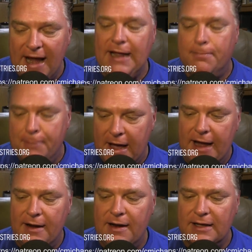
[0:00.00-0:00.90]

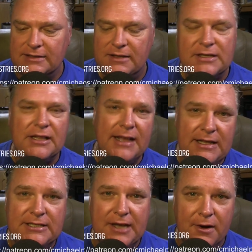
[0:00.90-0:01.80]
Patton is the lead
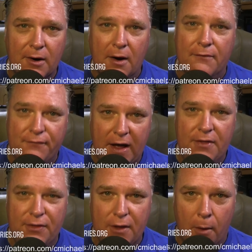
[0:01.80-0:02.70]
singer of Faith
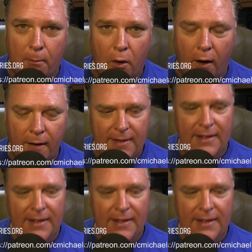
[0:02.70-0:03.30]
No More,